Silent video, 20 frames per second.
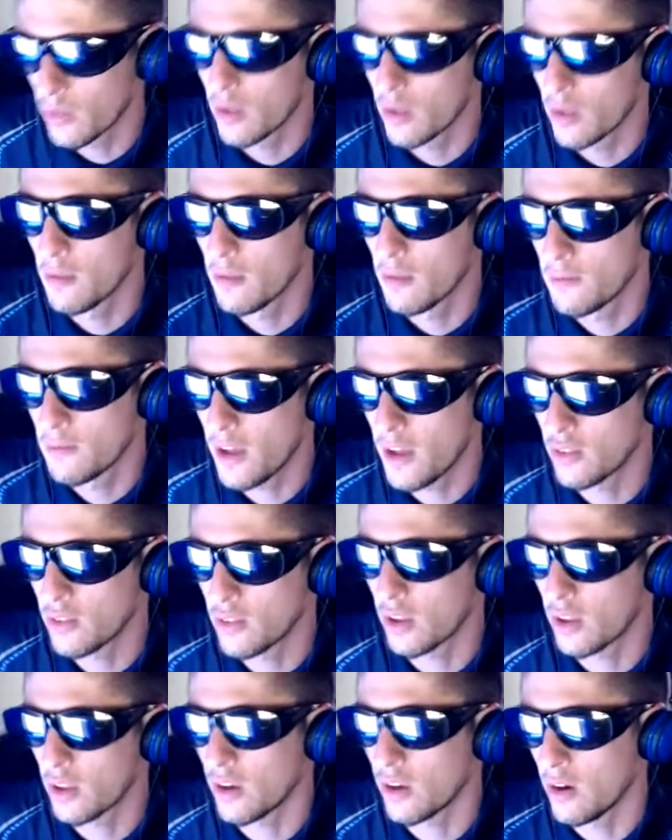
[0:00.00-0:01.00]

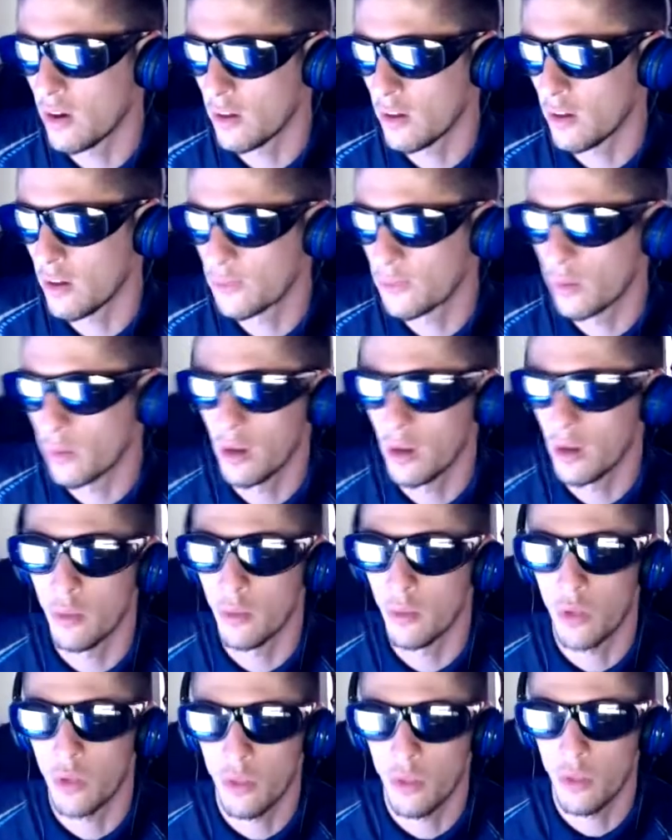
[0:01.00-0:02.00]
venting off what
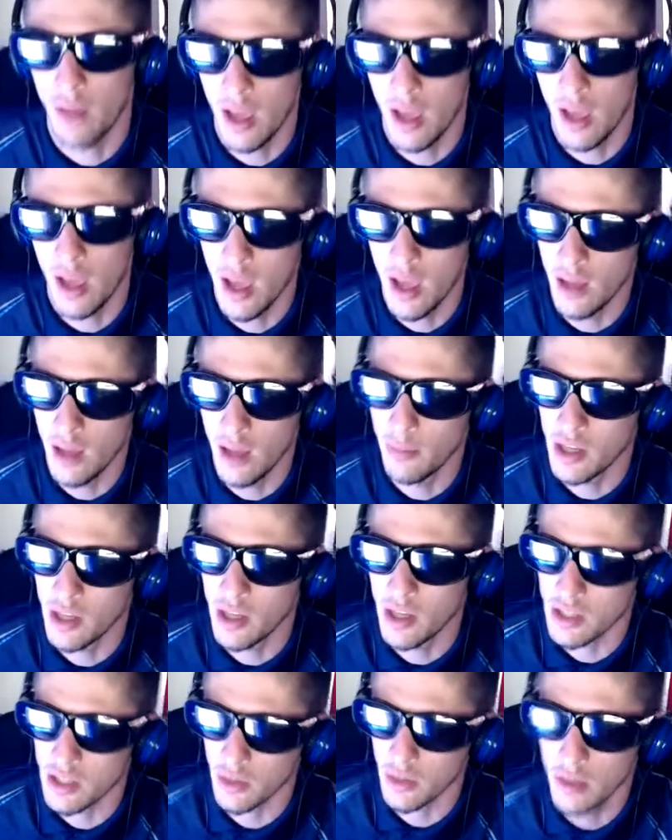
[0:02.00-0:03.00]
was in my head,
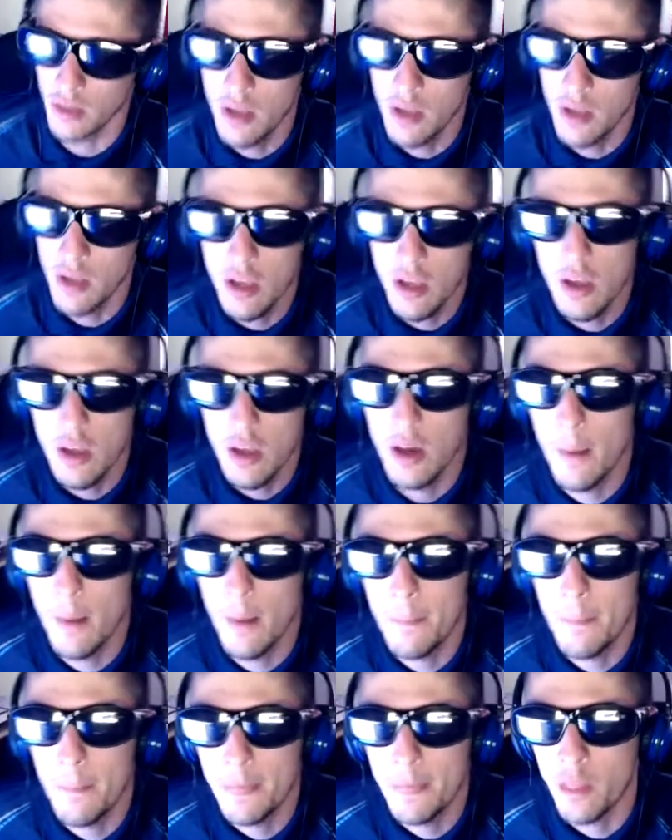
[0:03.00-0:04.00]
basically.
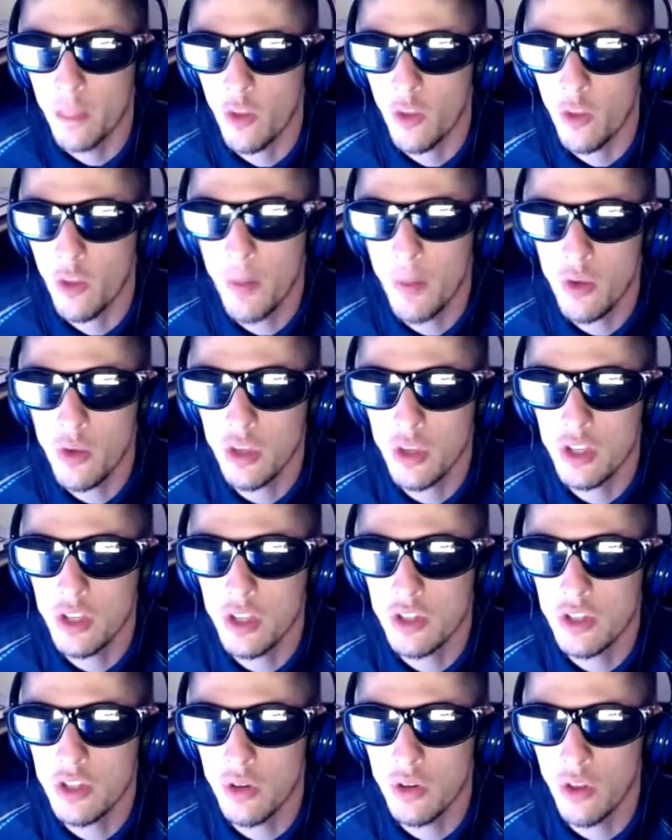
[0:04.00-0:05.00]
Especially
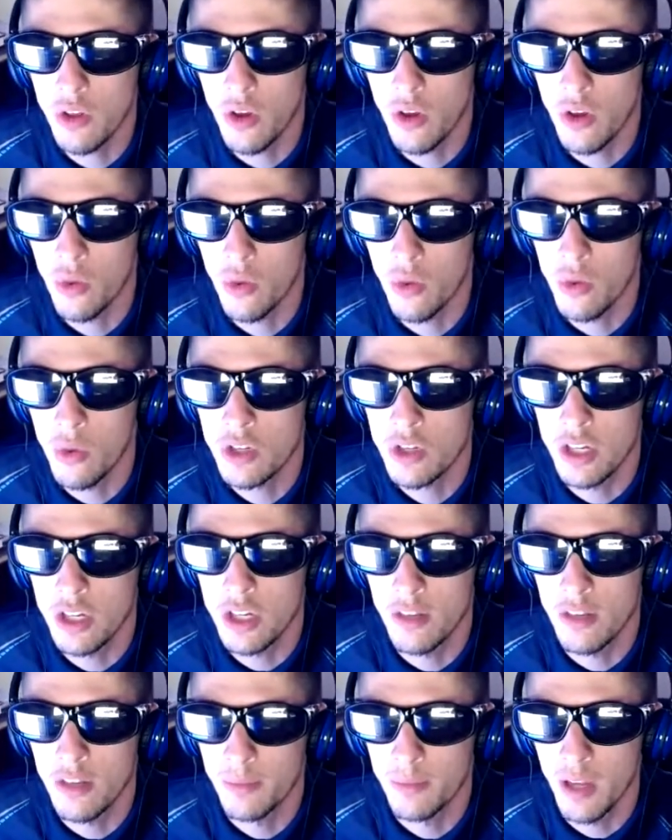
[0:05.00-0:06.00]
considering the origin
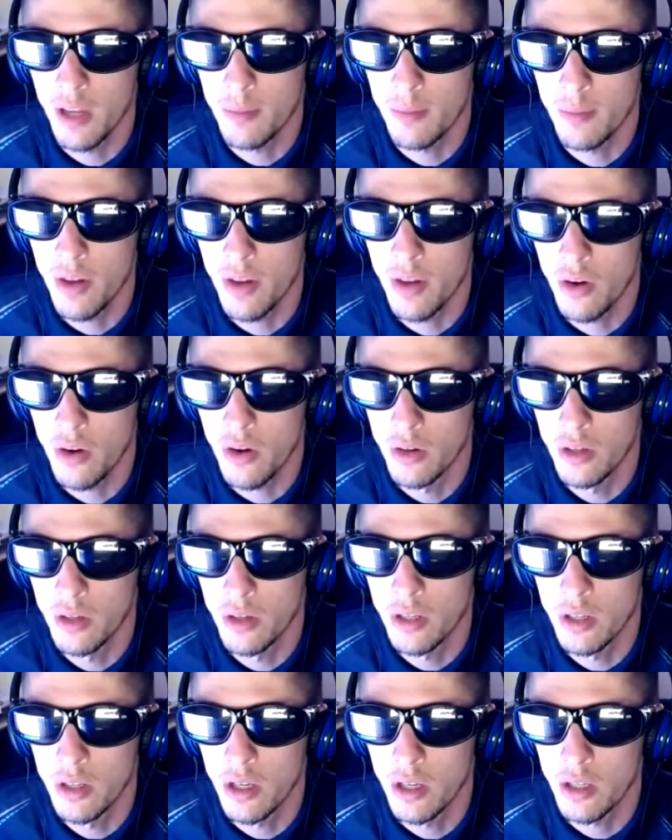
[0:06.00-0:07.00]
of Planned Parenthood,
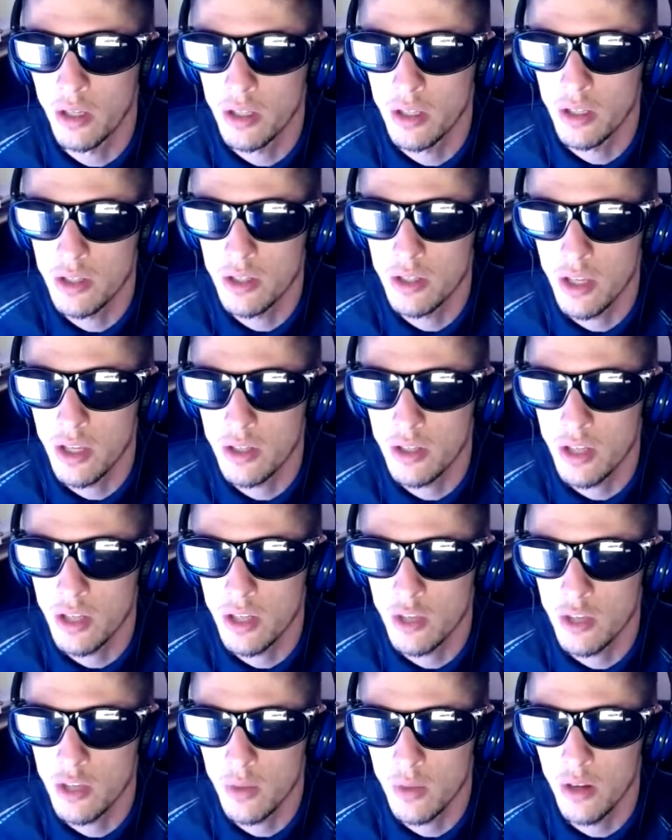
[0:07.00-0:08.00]
he says
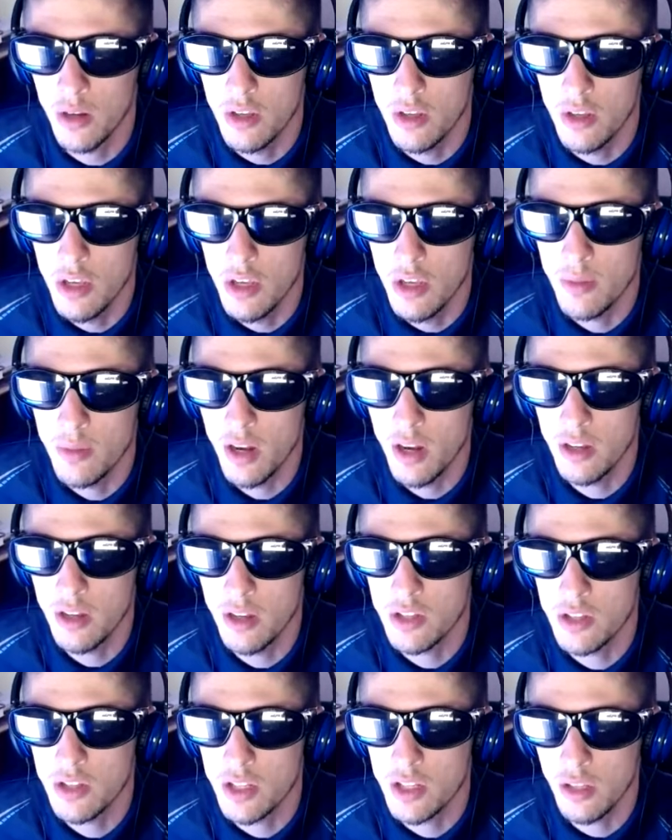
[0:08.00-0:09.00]
as well. Brandon
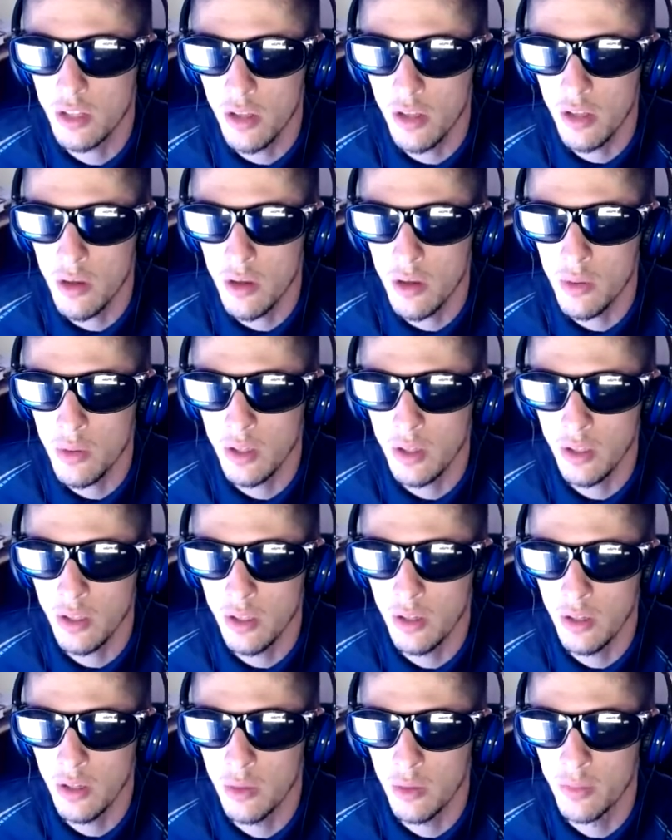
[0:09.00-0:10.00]
says,
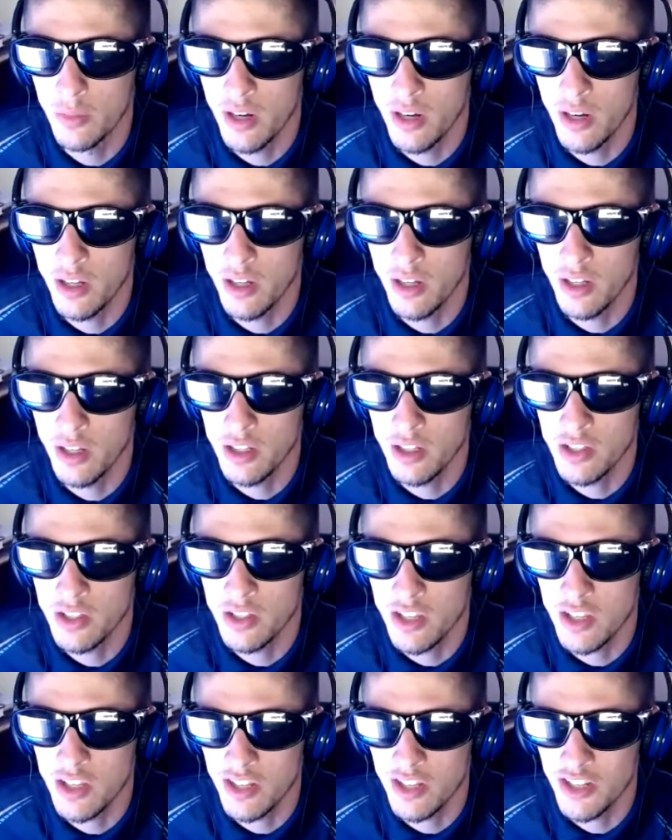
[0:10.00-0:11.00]
hello, Brandon. And he
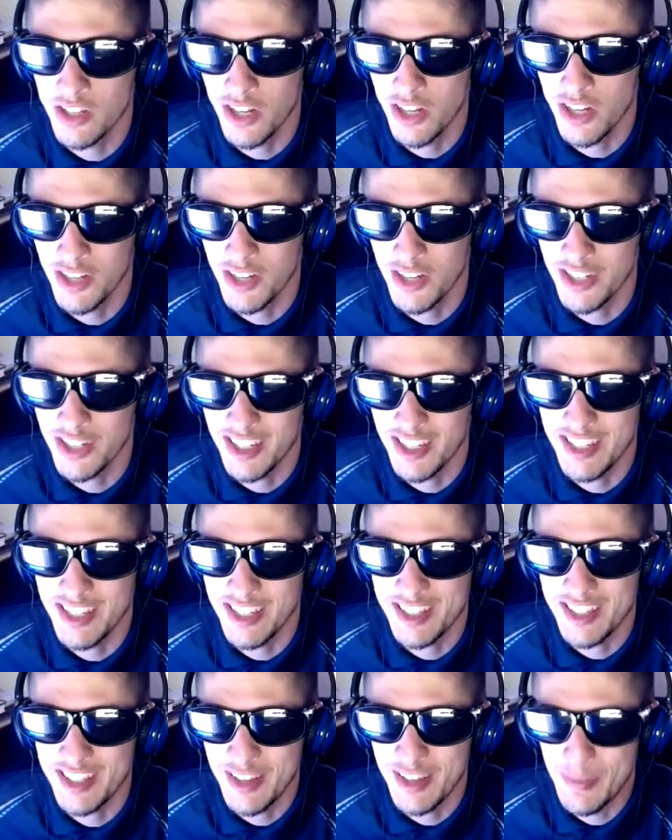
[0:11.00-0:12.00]
says that Josh
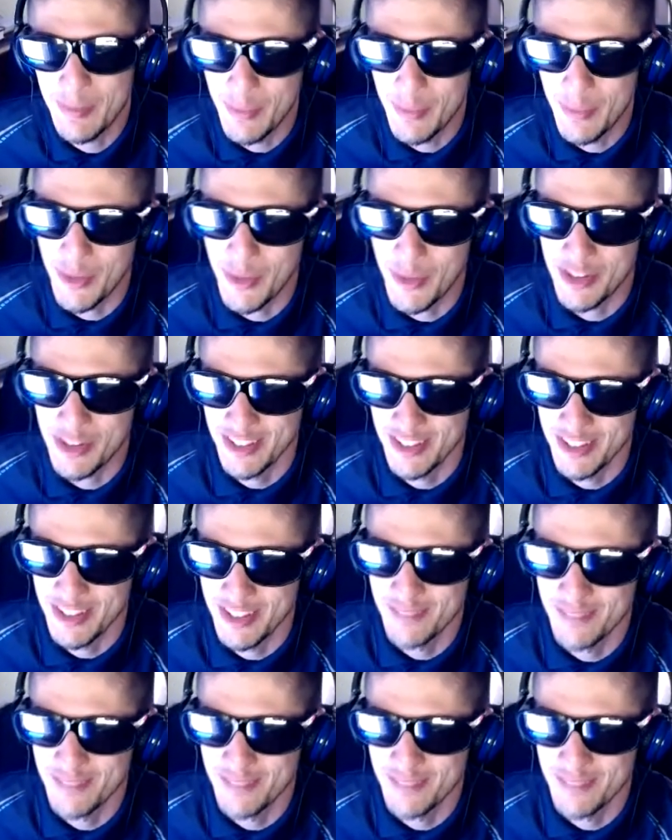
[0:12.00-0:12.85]
eats abortions.